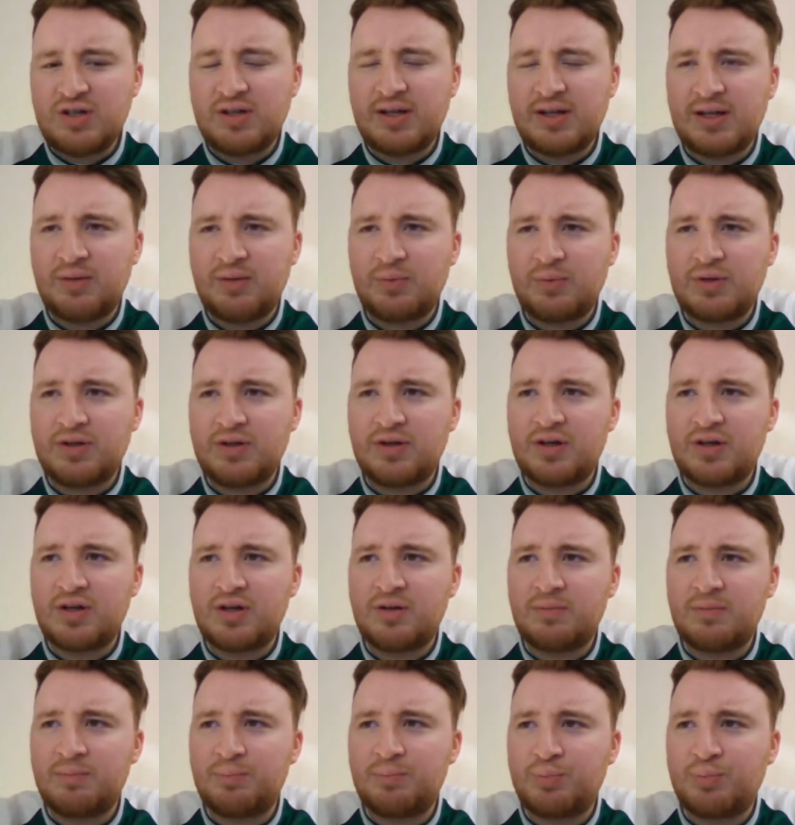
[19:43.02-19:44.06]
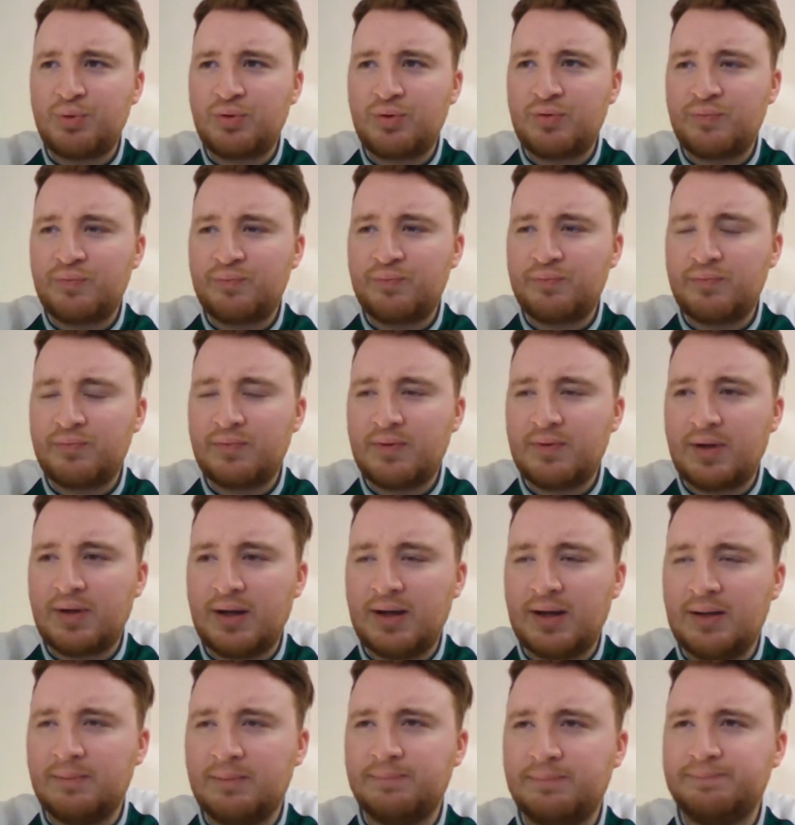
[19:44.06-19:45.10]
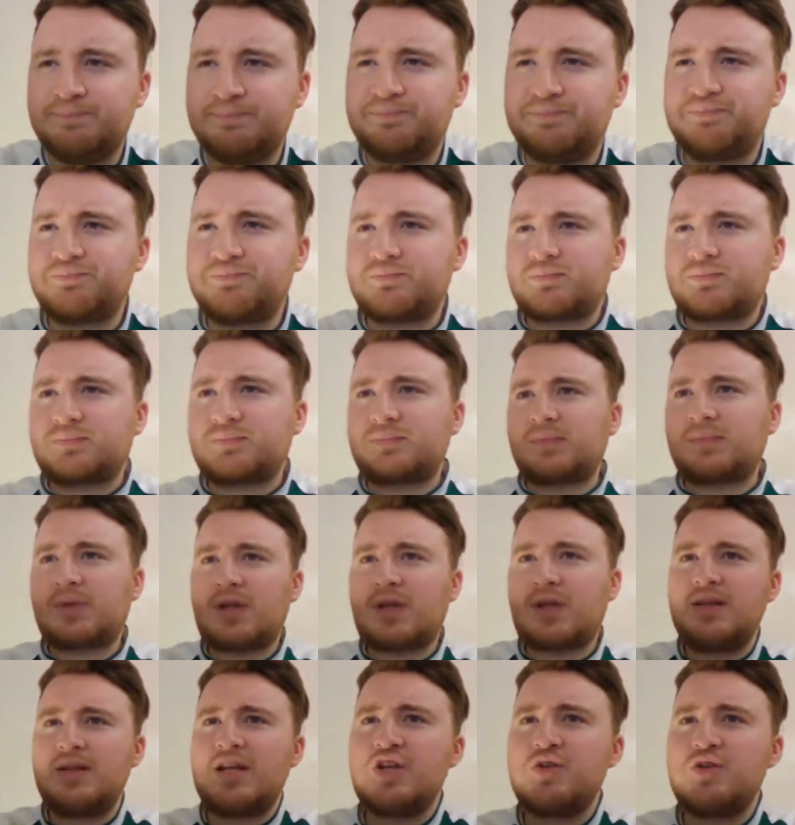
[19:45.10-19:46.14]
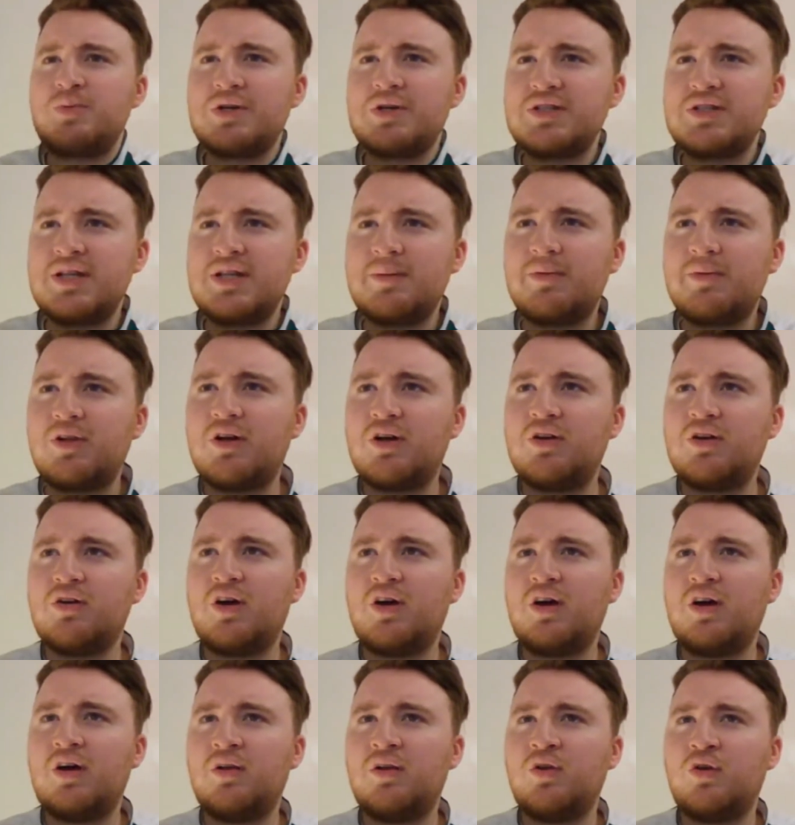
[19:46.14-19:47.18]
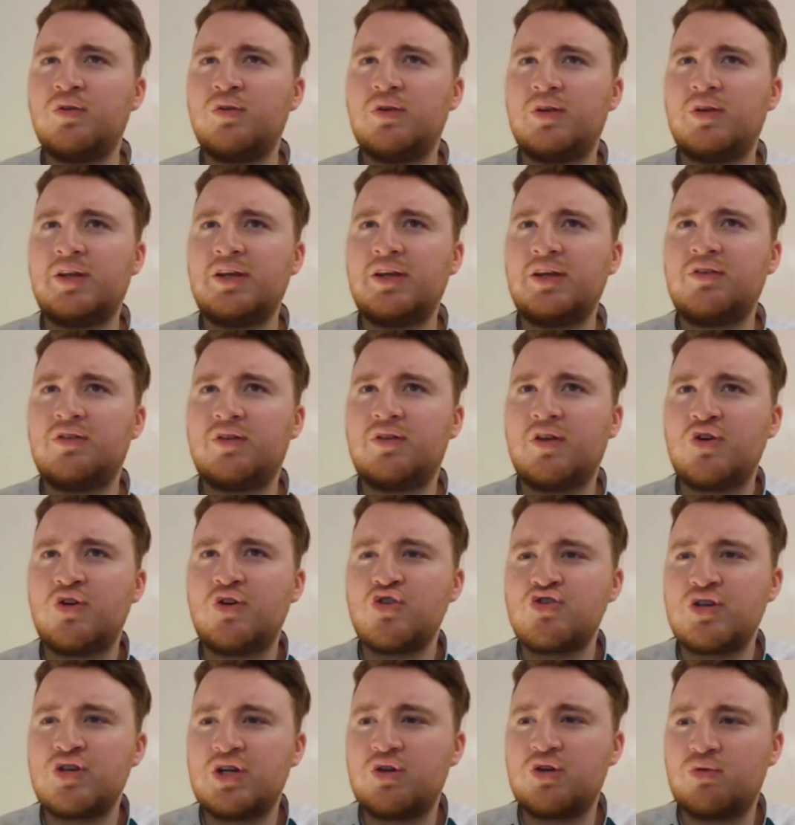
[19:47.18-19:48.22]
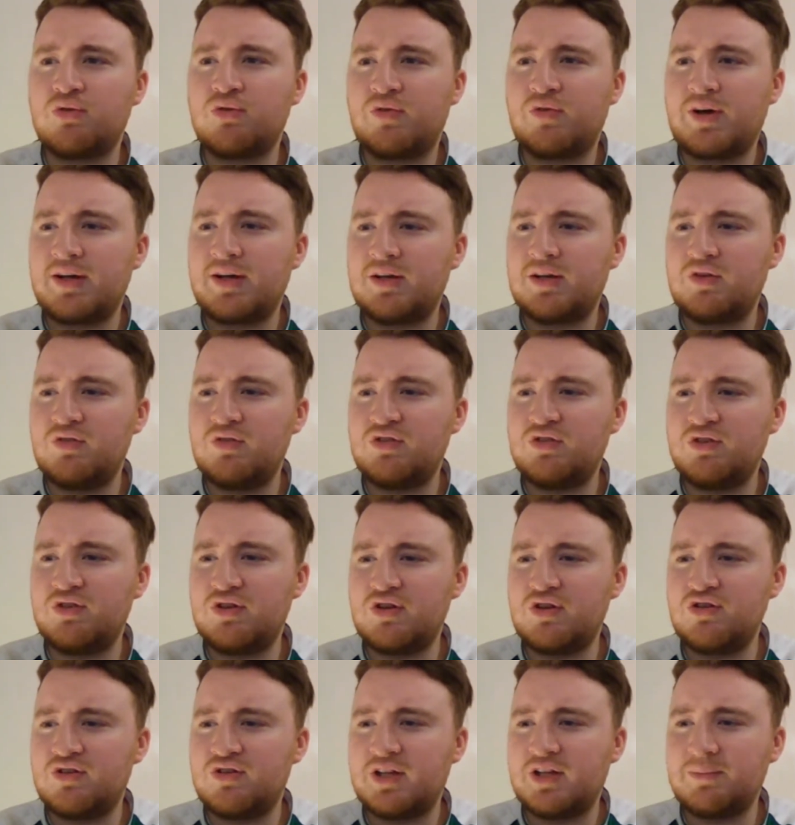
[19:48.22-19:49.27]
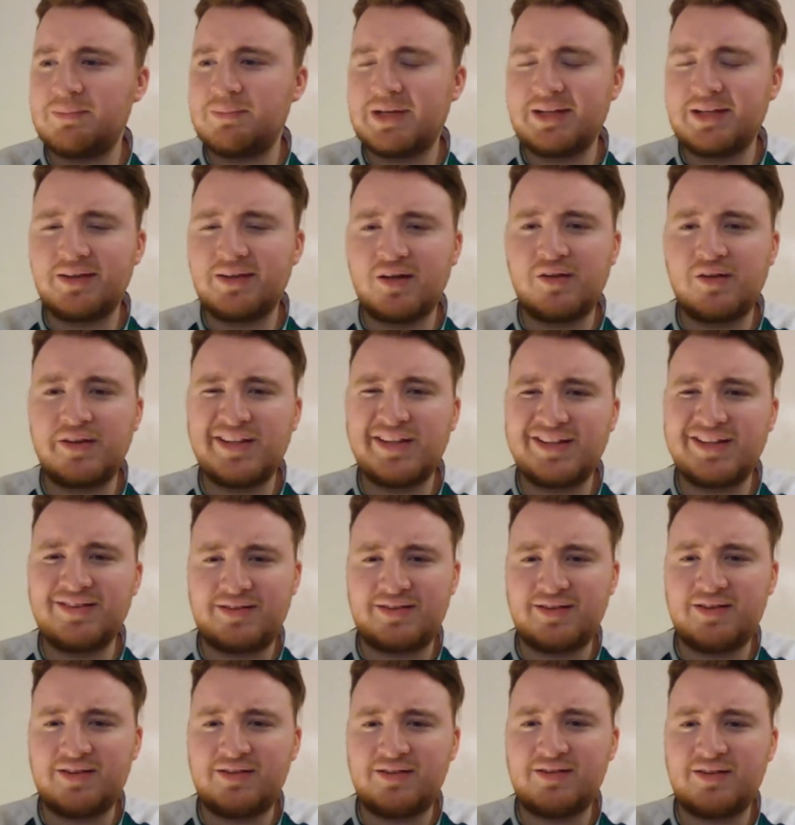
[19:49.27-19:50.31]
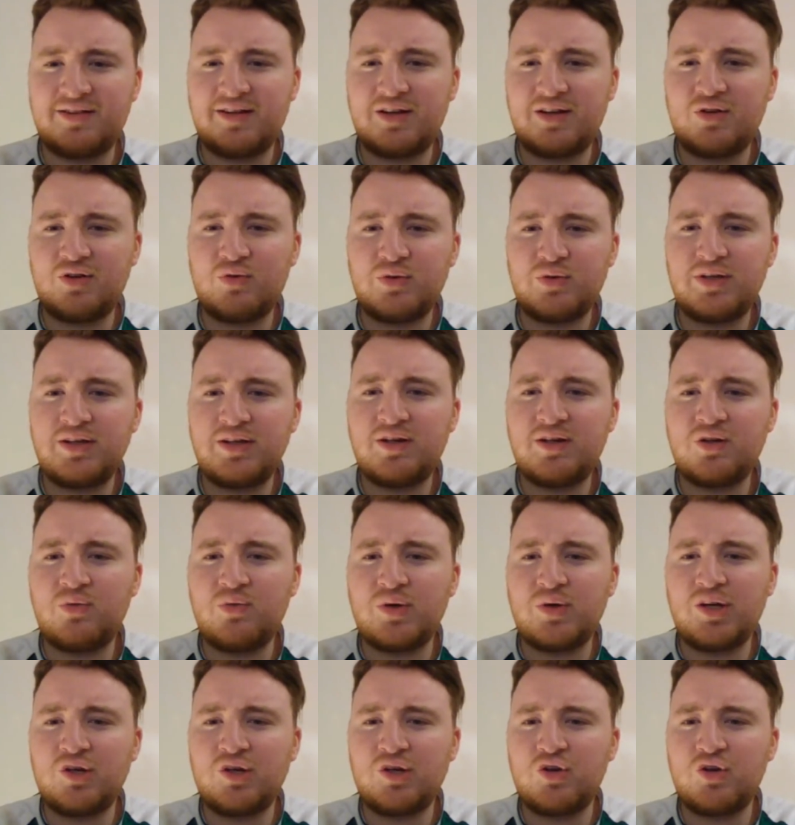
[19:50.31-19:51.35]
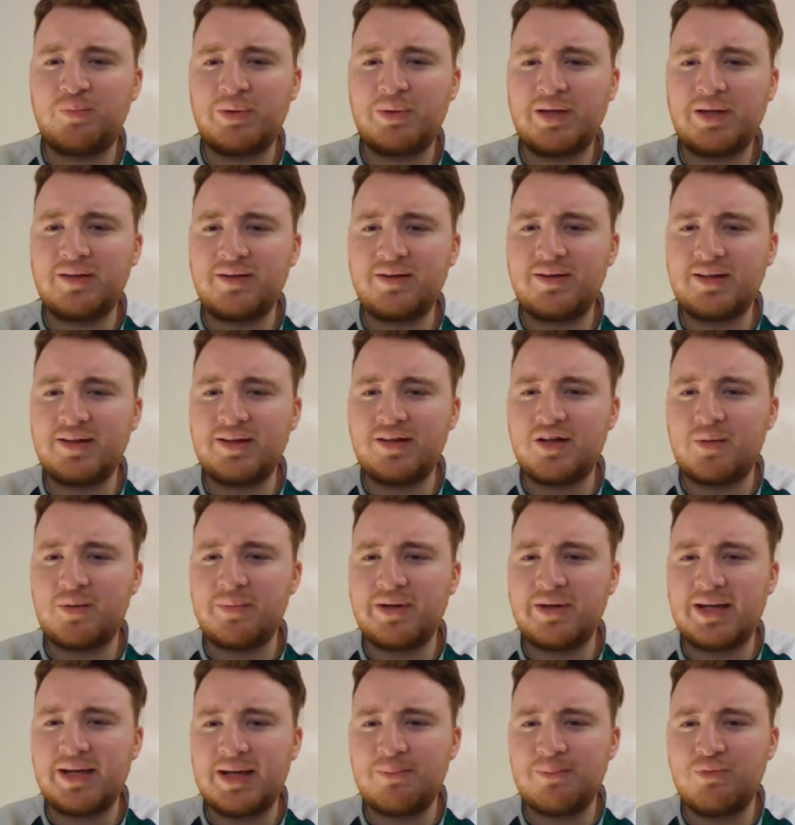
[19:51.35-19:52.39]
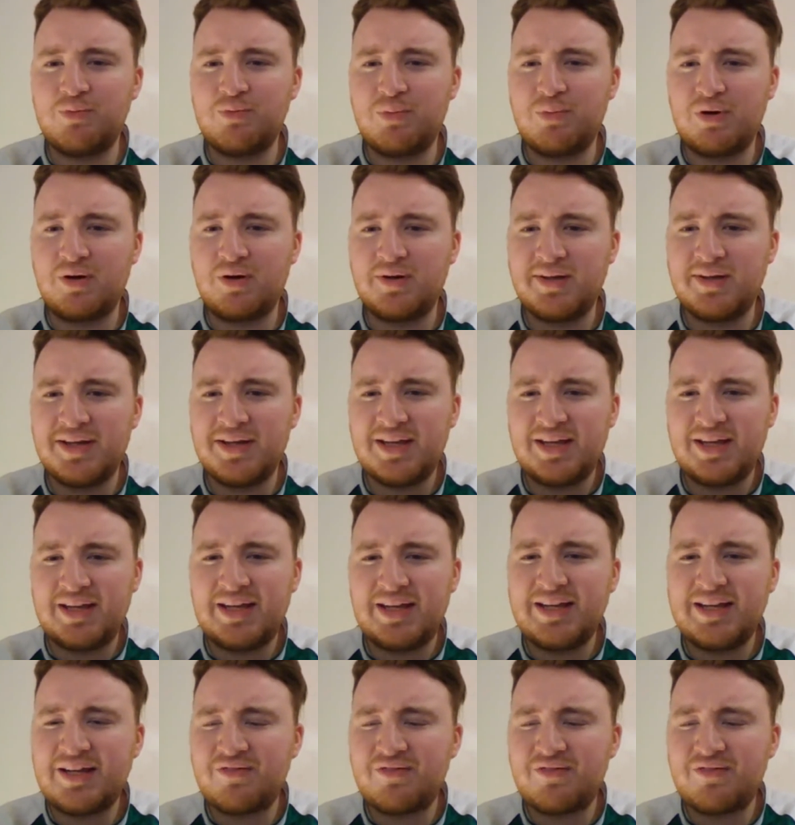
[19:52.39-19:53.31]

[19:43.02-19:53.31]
like when you're in a put um, Nisbet's name along along the likes of the other strikers we've had in recent years, like McNulty and things like that. You know, he aye. had quite a good pedigree coming to Hibs, but That's right,